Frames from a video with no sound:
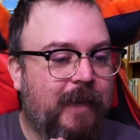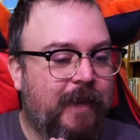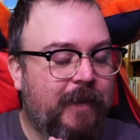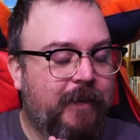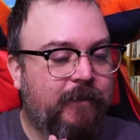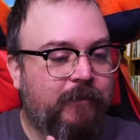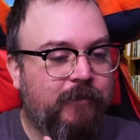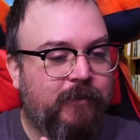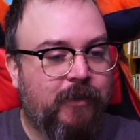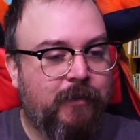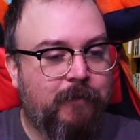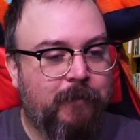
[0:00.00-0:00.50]

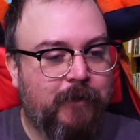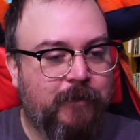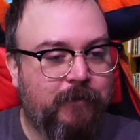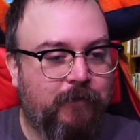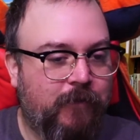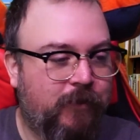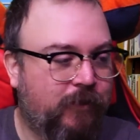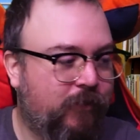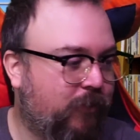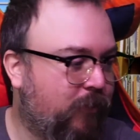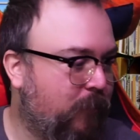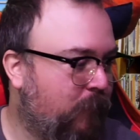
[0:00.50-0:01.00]
Thank you so much
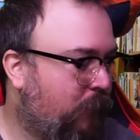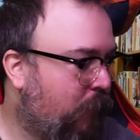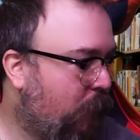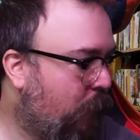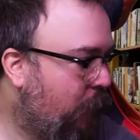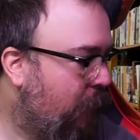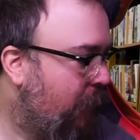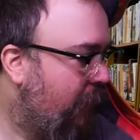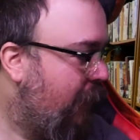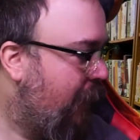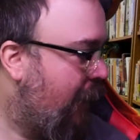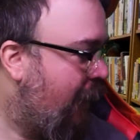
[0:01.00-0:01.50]
for the
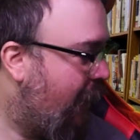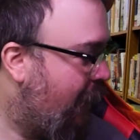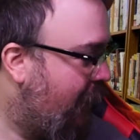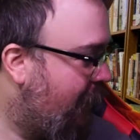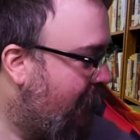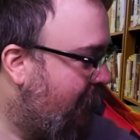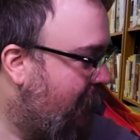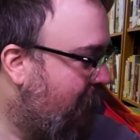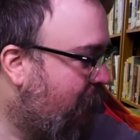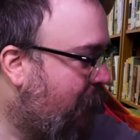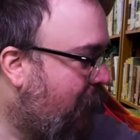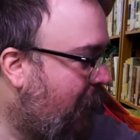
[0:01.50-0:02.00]
support
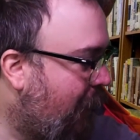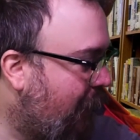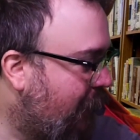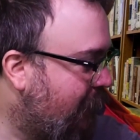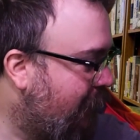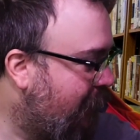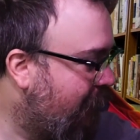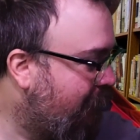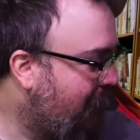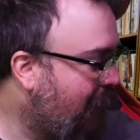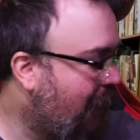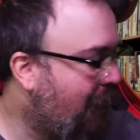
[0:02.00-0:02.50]
and the
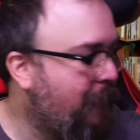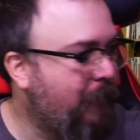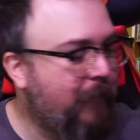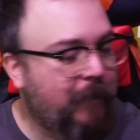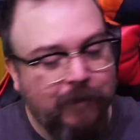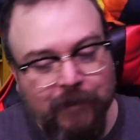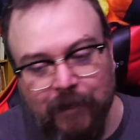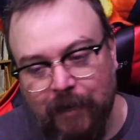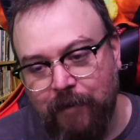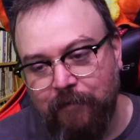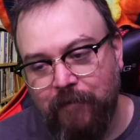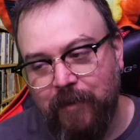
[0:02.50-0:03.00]
positive
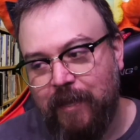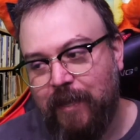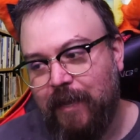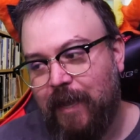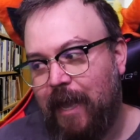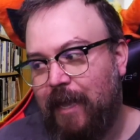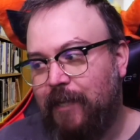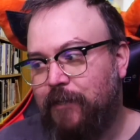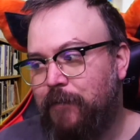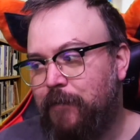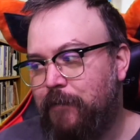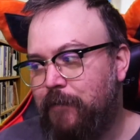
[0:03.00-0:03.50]
comments and everything
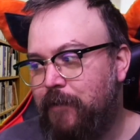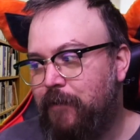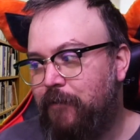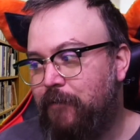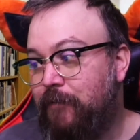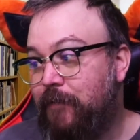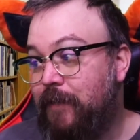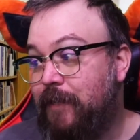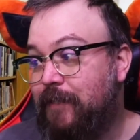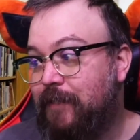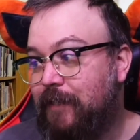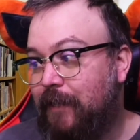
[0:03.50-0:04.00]
as we went
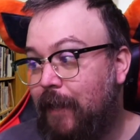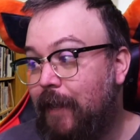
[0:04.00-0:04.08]
through this.